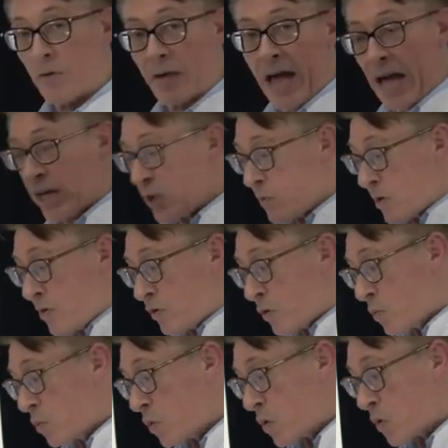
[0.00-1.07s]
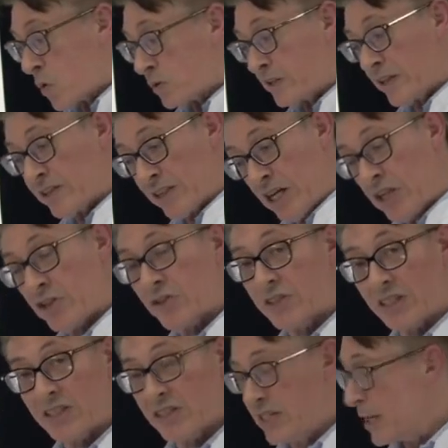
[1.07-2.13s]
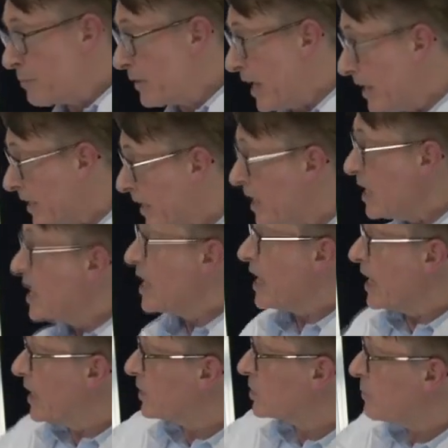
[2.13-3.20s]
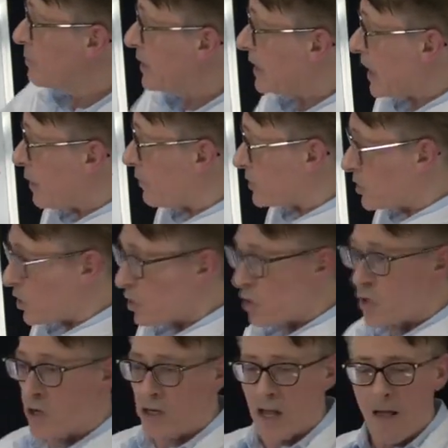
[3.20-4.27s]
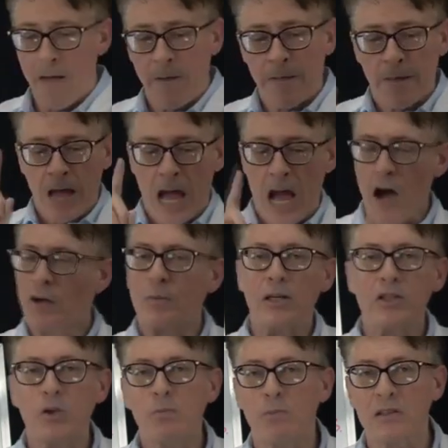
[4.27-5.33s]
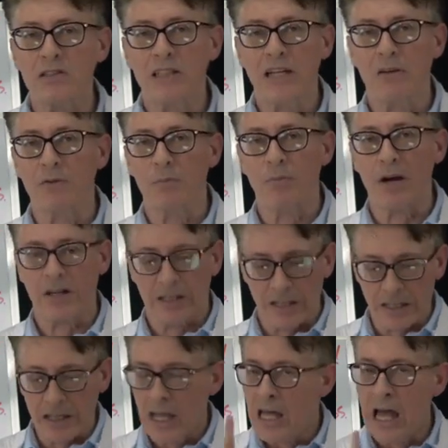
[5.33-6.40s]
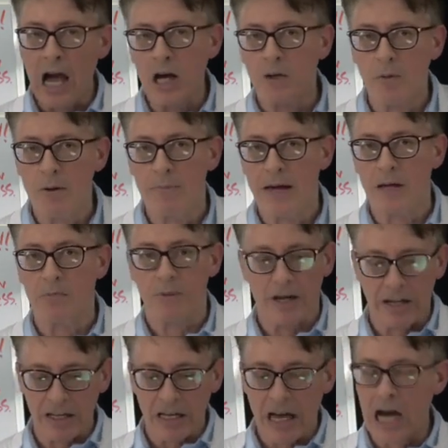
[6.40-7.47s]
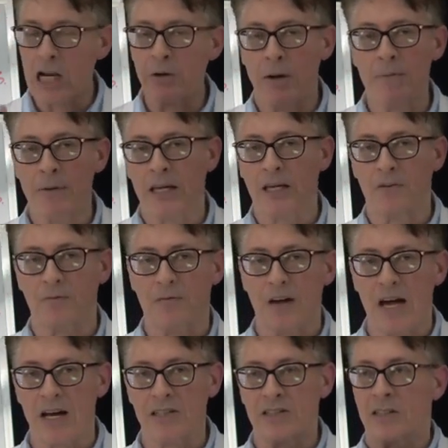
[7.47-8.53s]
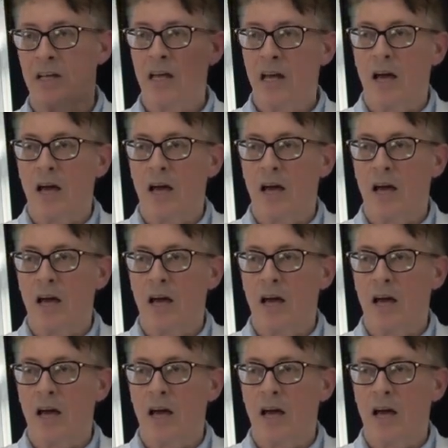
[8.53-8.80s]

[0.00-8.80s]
or anywhere in the world that is interested in Team Canada into being able to learn, how do I do multi-level marketing? How do I make money? How do I make it fast?